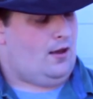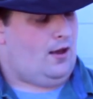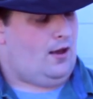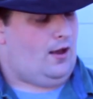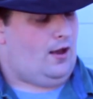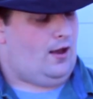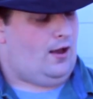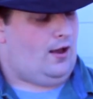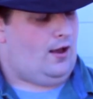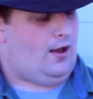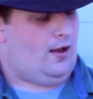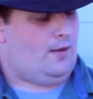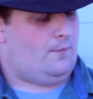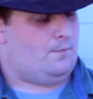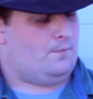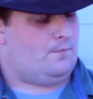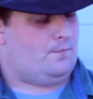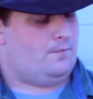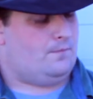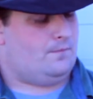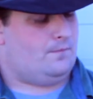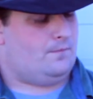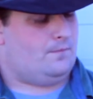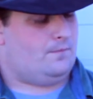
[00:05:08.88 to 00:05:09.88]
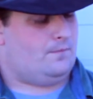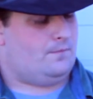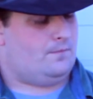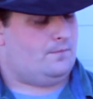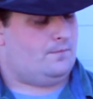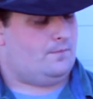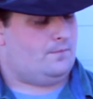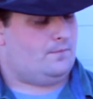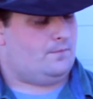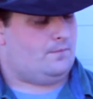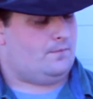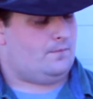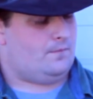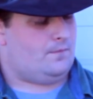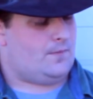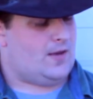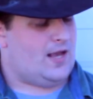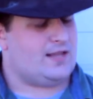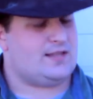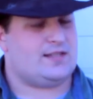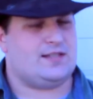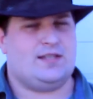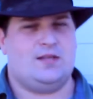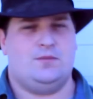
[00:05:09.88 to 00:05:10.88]

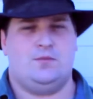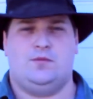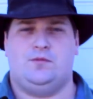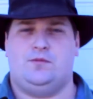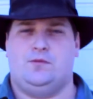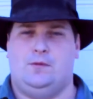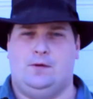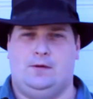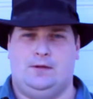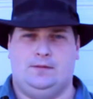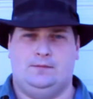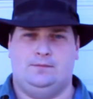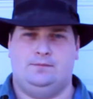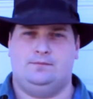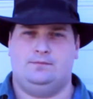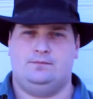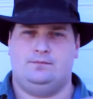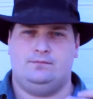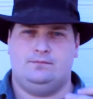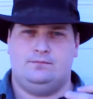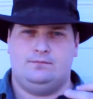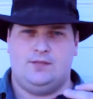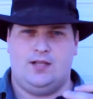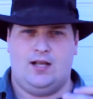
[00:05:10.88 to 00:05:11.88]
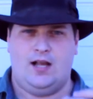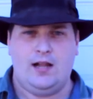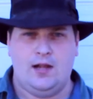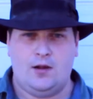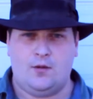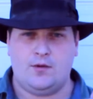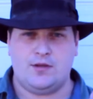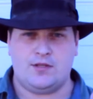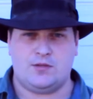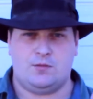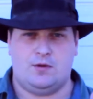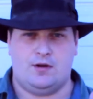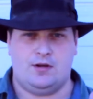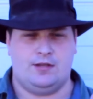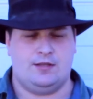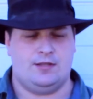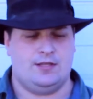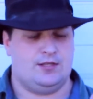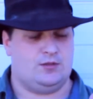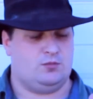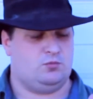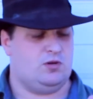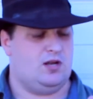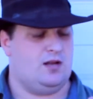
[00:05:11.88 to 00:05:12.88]
As I said before, I always wanted
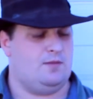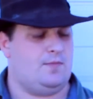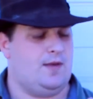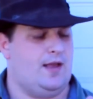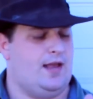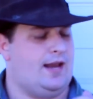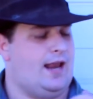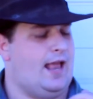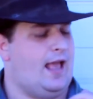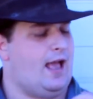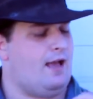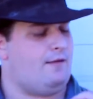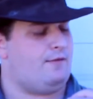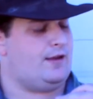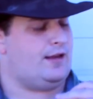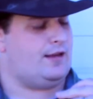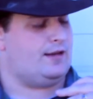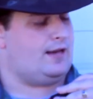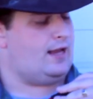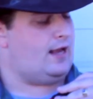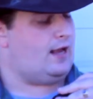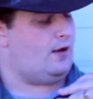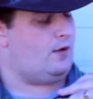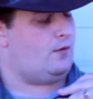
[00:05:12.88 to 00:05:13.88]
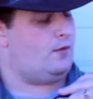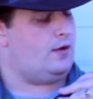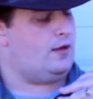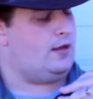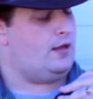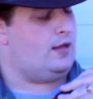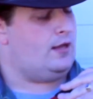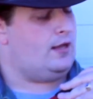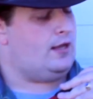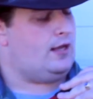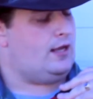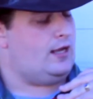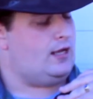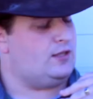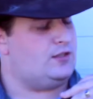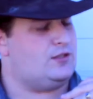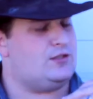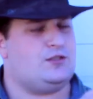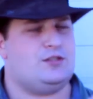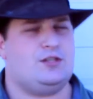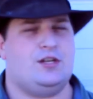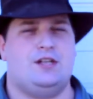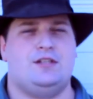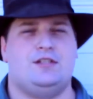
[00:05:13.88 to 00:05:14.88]
this whip, and having it now is
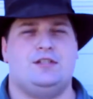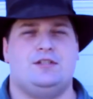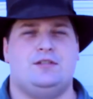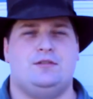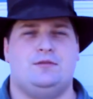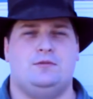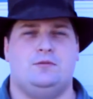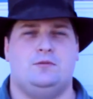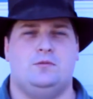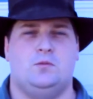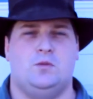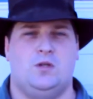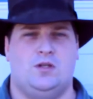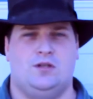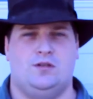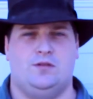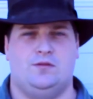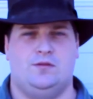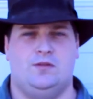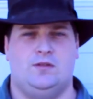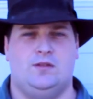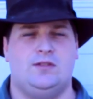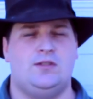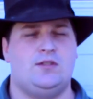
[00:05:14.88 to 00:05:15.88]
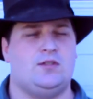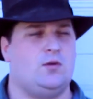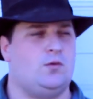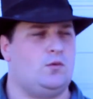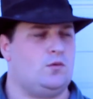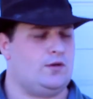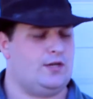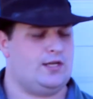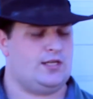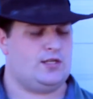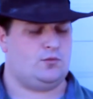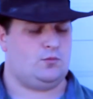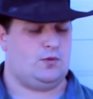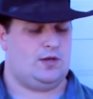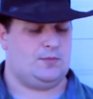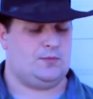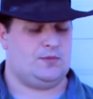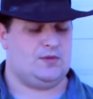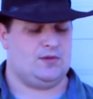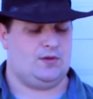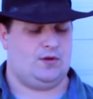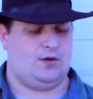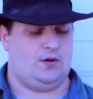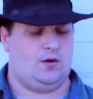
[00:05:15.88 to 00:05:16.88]
just wonderful. Tori's
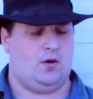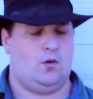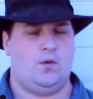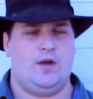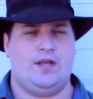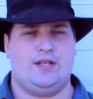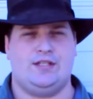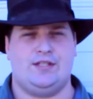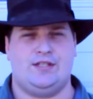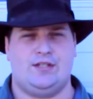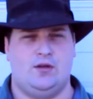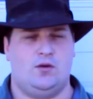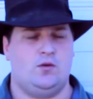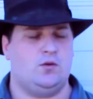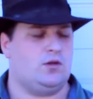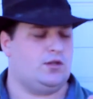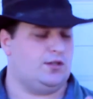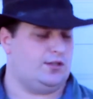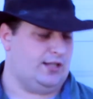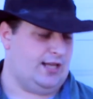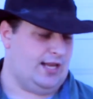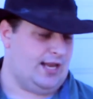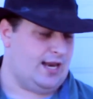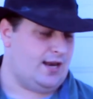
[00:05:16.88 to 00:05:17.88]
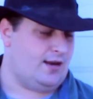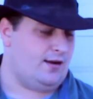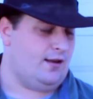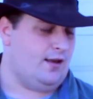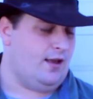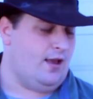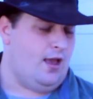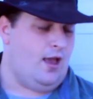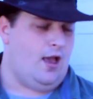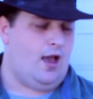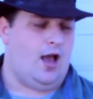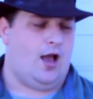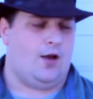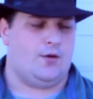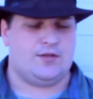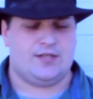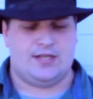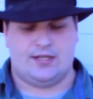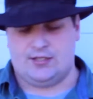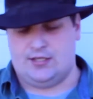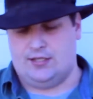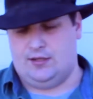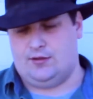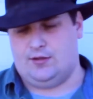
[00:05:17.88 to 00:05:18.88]
whips are always so clean. I was
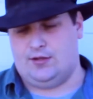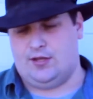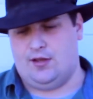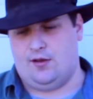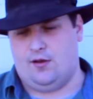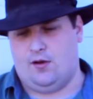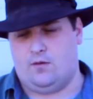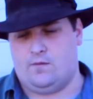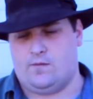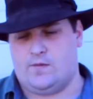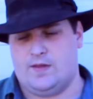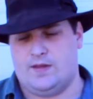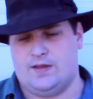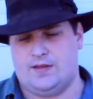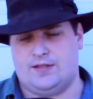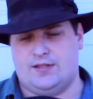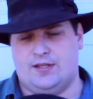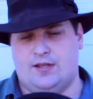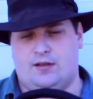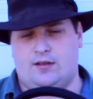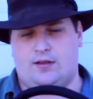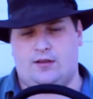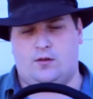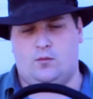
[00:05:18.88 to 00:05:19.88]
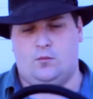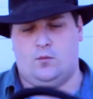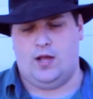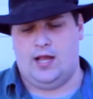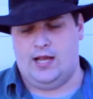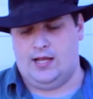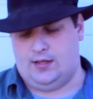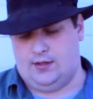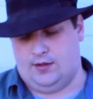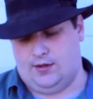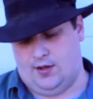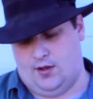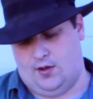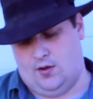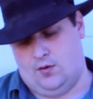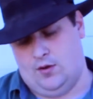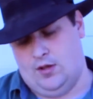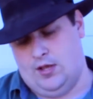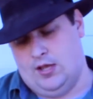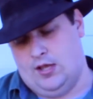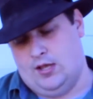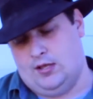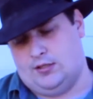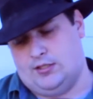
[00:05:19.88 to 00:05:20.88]
actually looking over this a little while ago
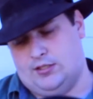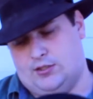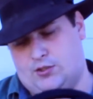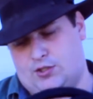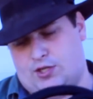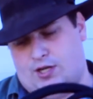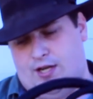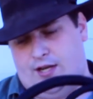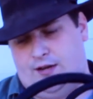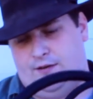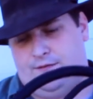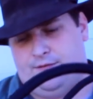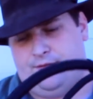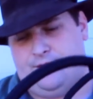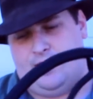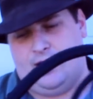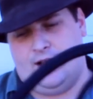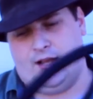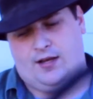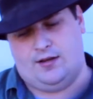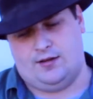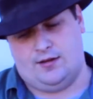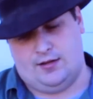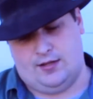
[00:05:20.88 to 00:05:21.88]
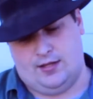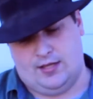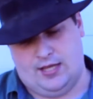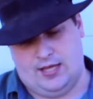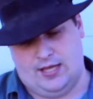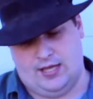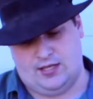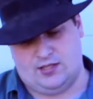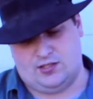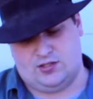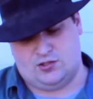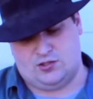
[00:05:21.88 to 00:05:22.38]
to try and find his